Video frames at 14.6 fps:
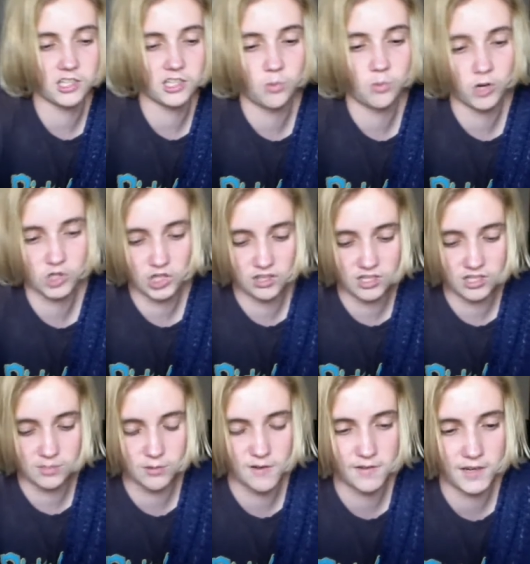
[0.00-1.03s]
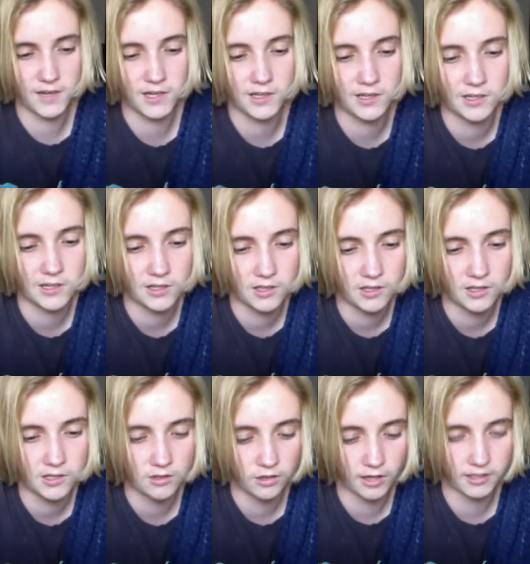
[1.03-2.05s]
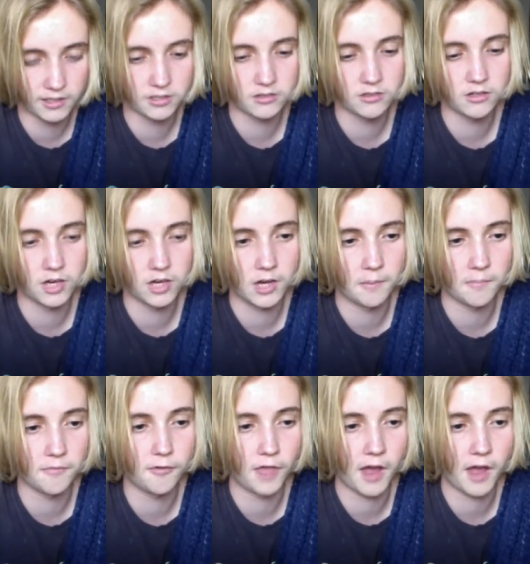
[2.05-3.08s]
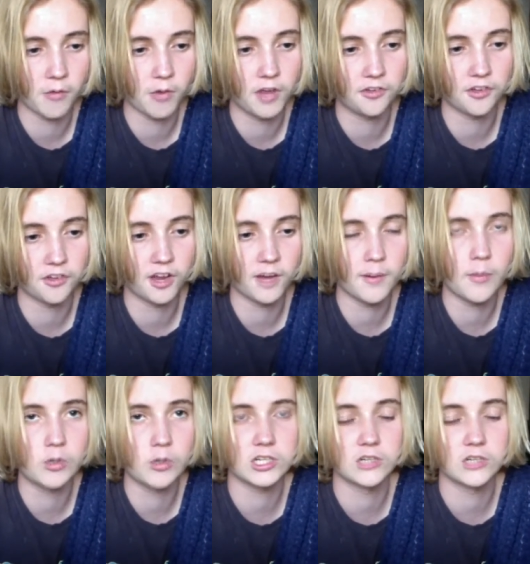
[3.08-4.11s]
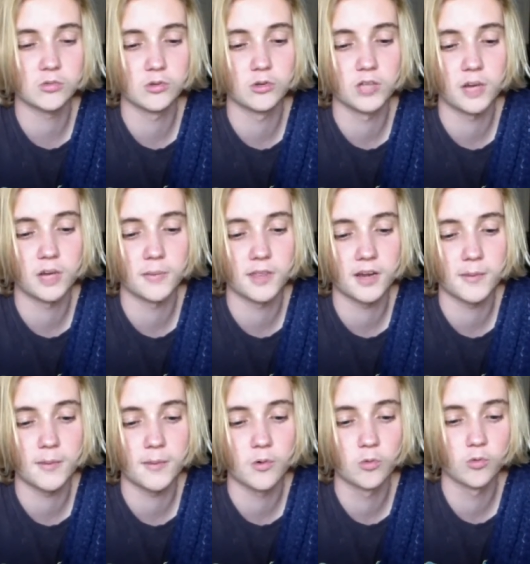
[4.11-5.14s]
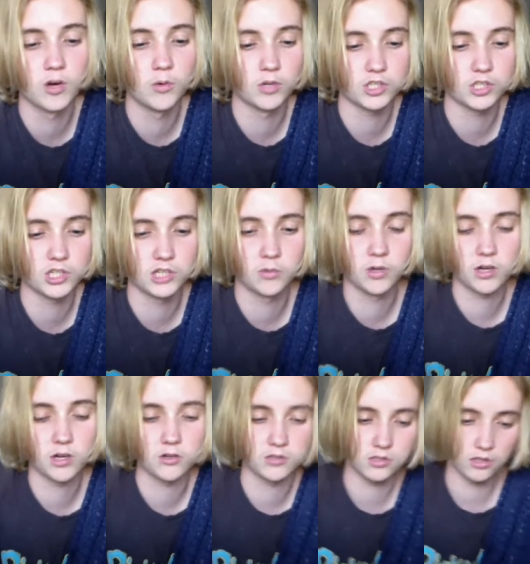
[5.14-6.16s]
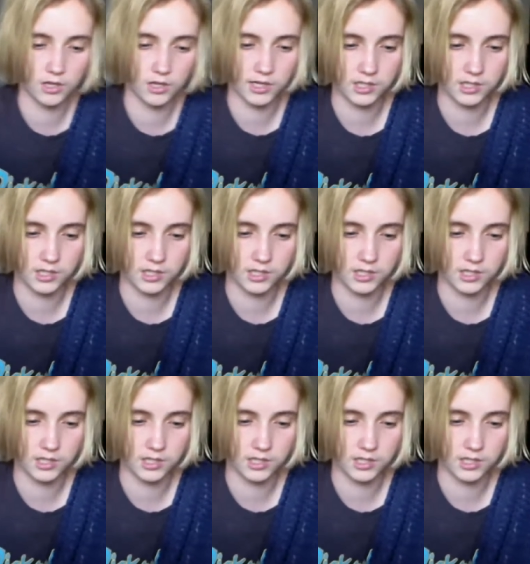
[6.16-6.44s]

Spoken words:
watching this movie like for that reason. I remember watching it real young, but then I remember rewatching it when I was like